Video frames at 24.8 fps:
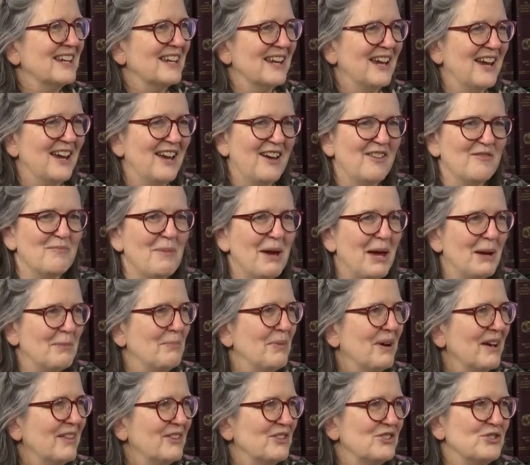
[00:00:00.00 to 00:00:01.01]
and I have Matt
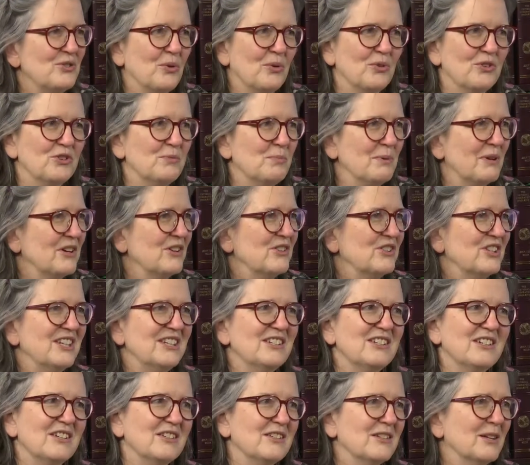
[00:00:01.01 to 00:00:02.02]
by the shoulders because
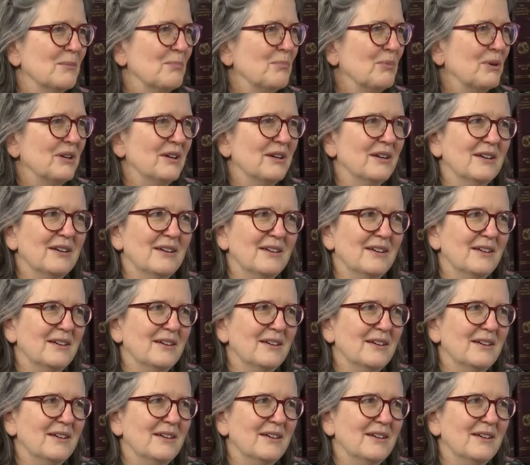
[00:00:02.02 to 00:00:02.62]
he's a slippery